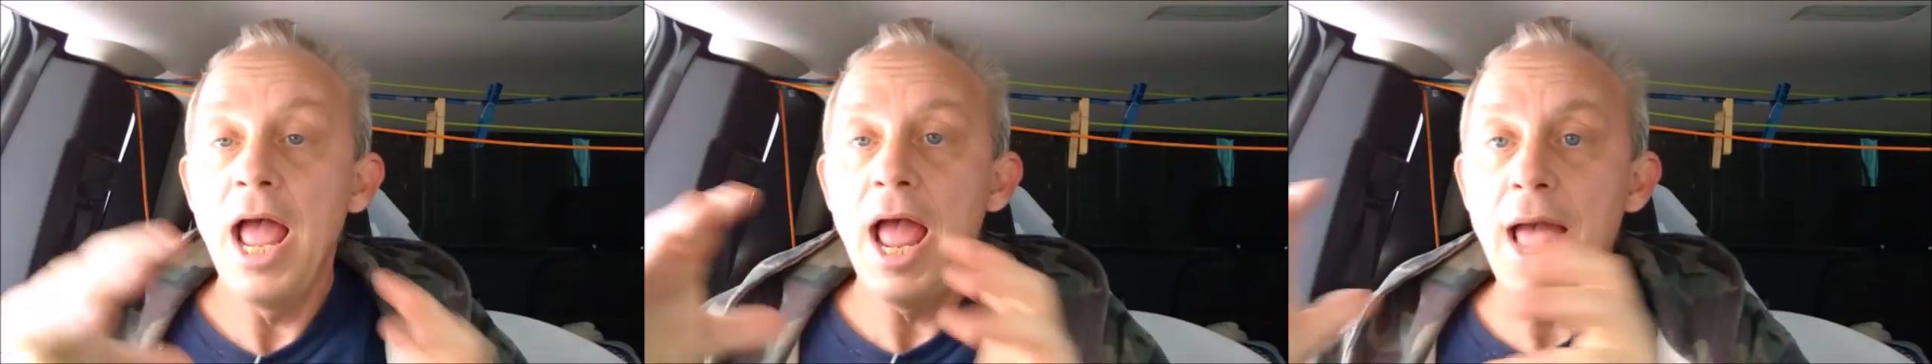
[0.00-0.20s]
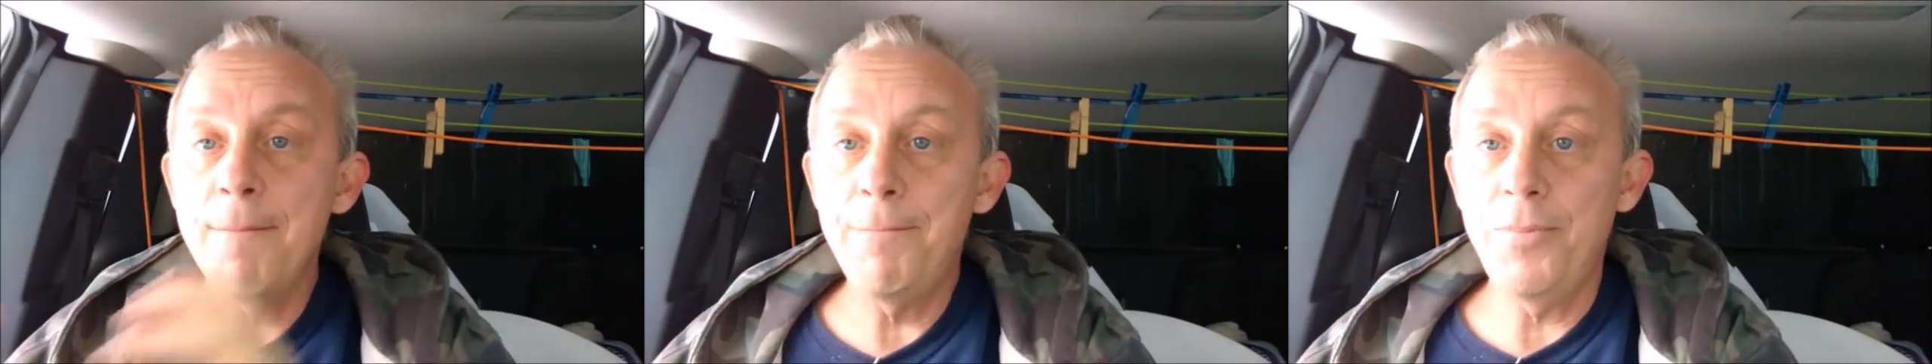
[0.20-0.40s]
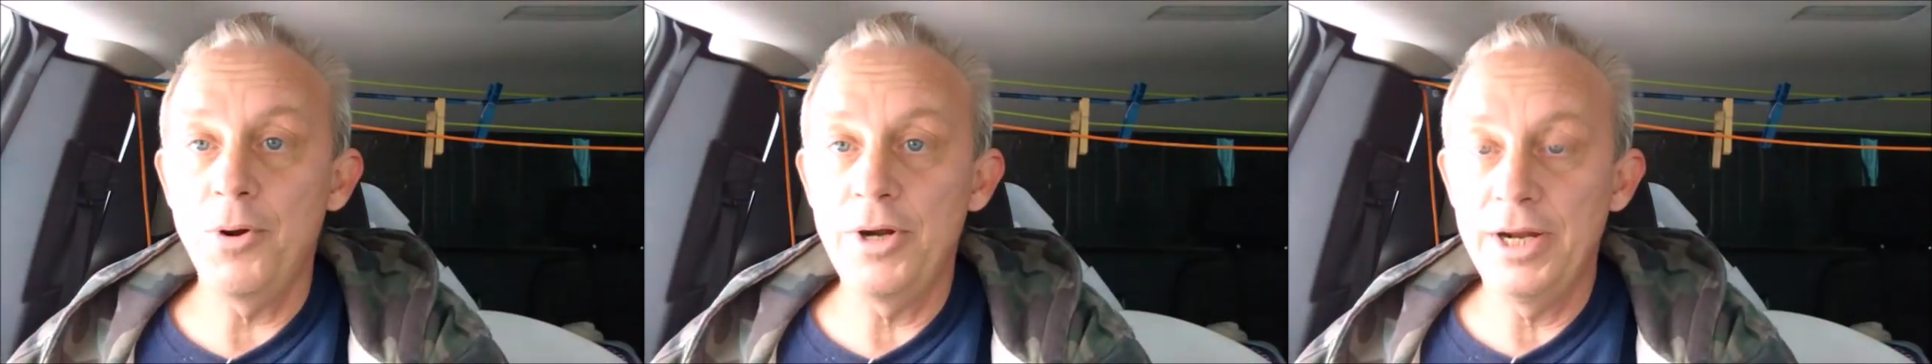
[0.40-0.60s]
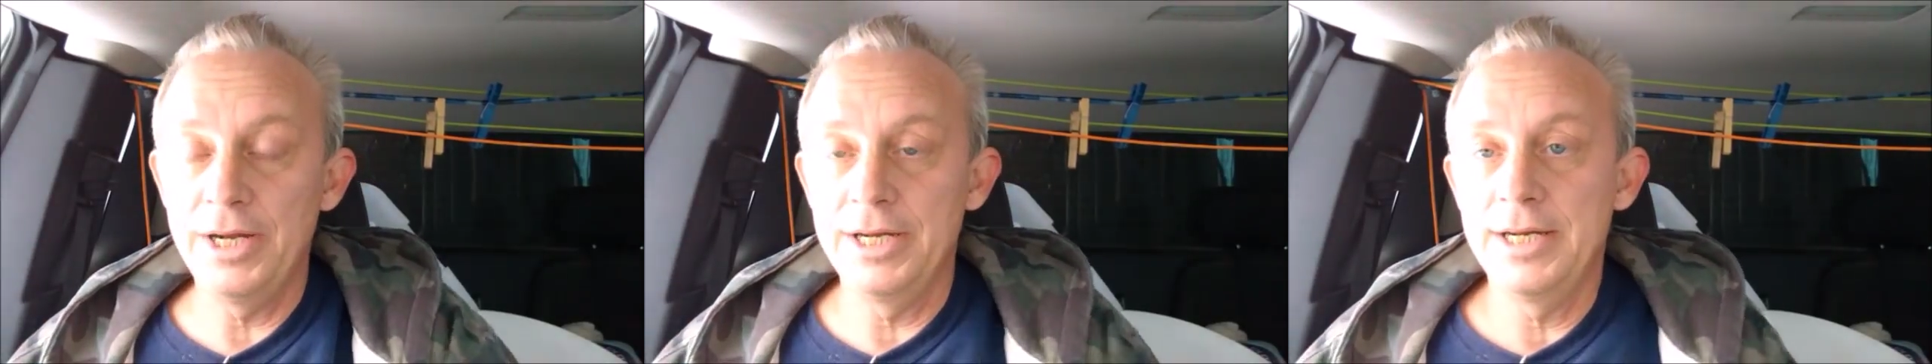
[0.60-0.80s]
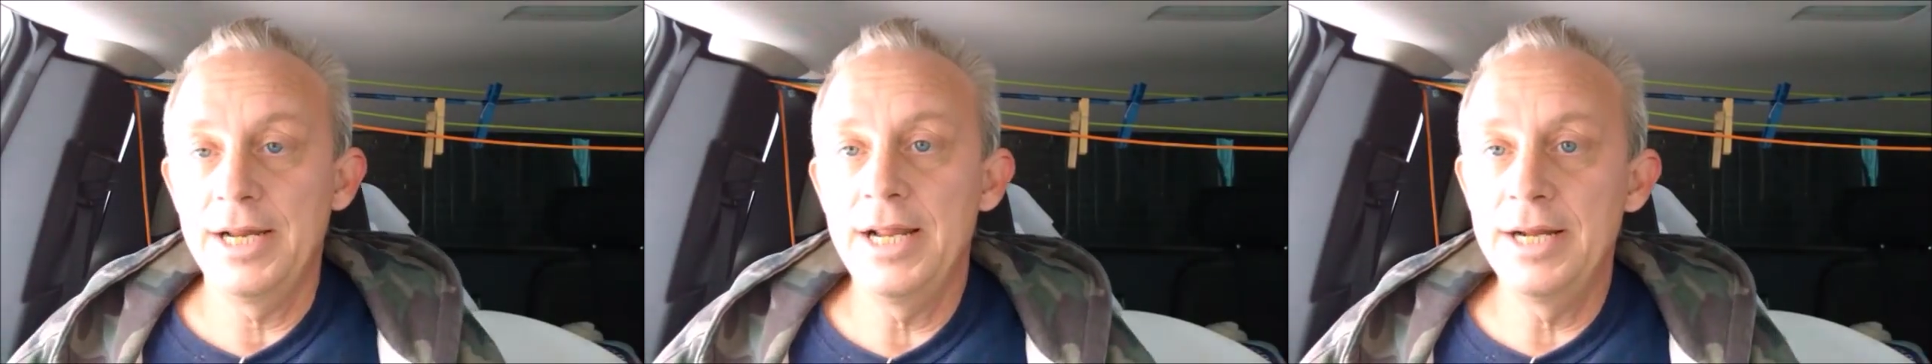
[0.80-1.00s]
and putting
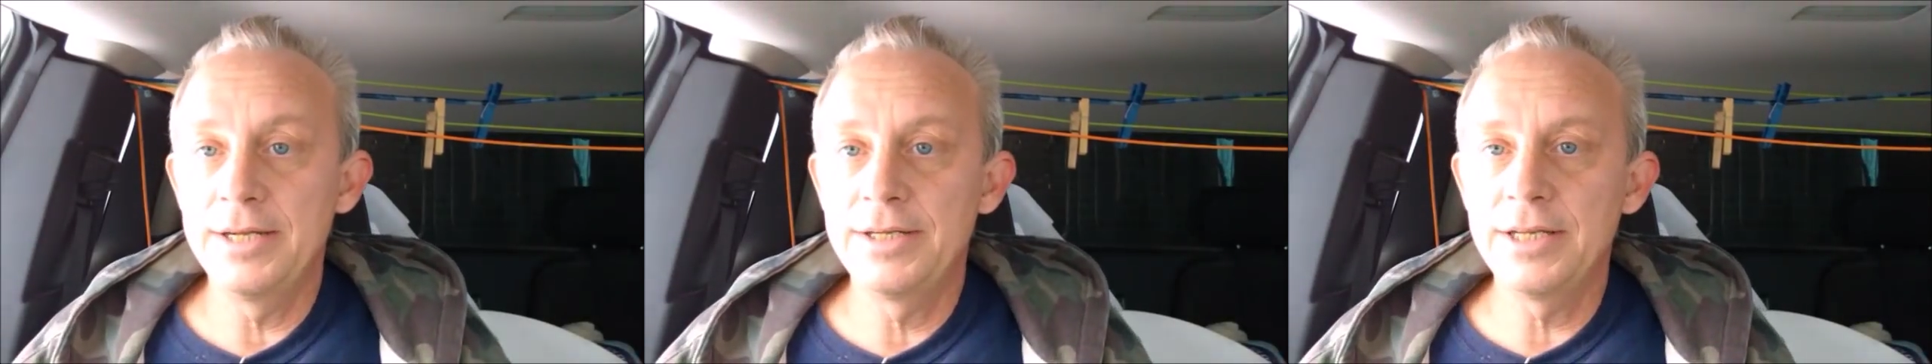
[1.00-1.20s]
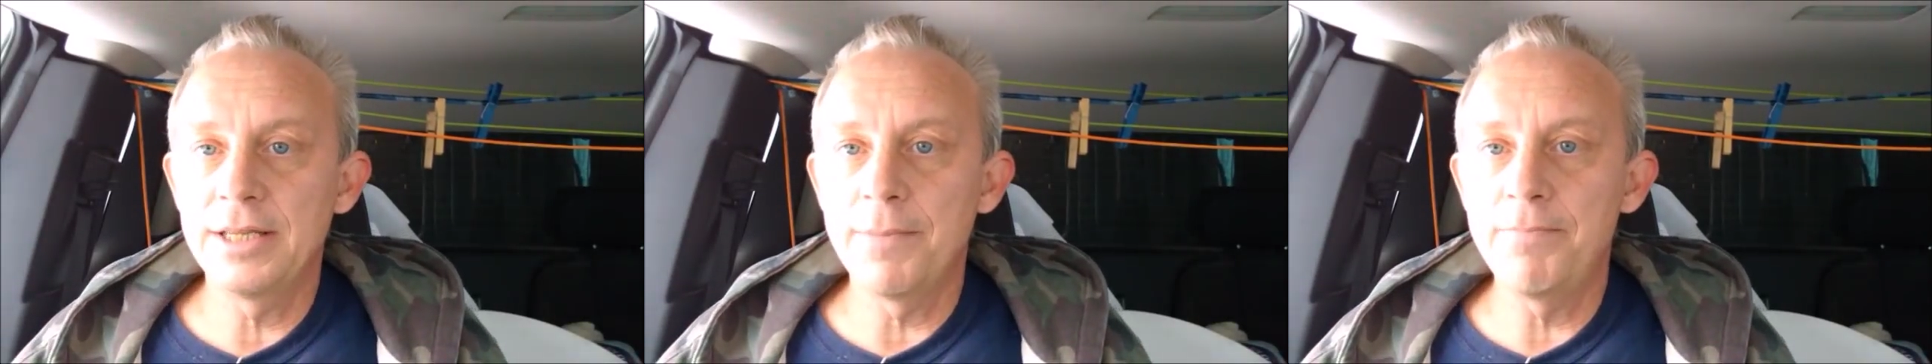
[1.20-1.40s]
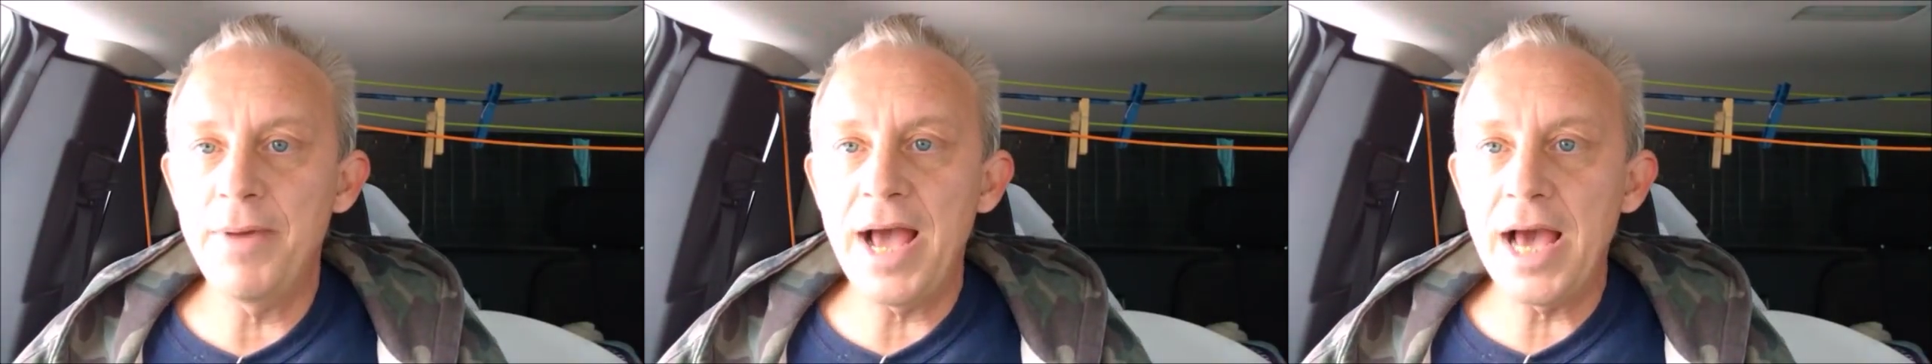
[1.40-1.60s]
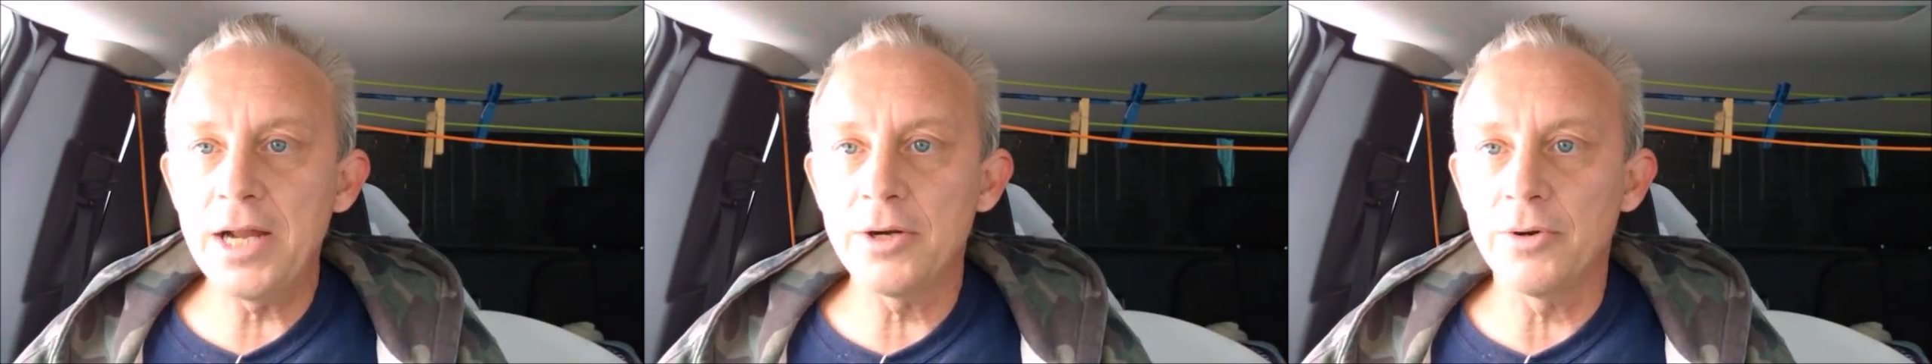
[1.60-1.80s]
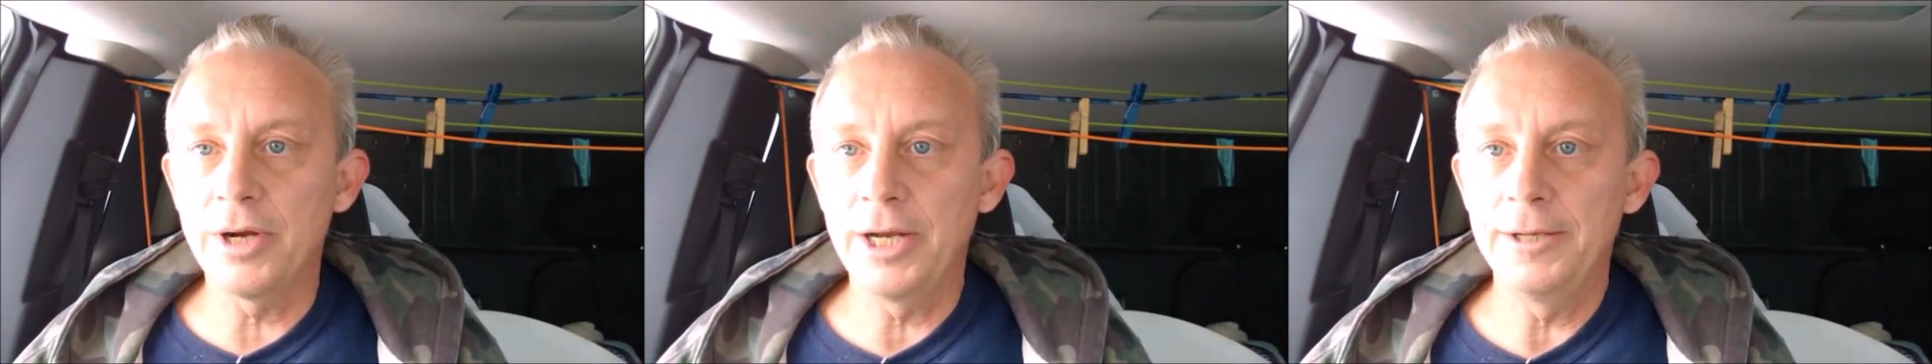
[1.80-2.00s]
it into the
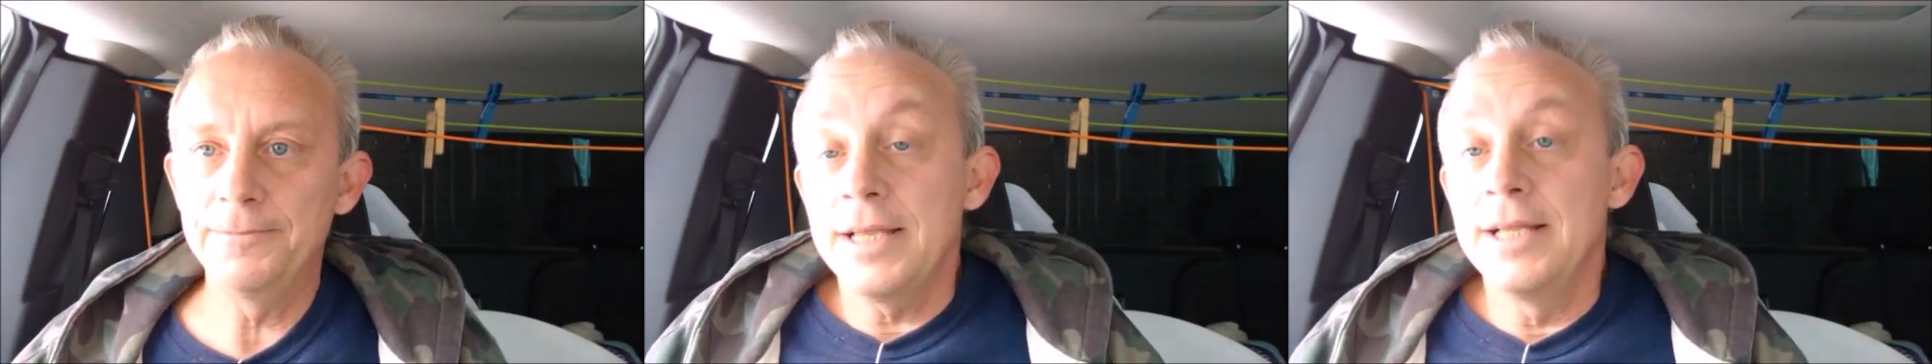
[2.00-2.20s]
battery.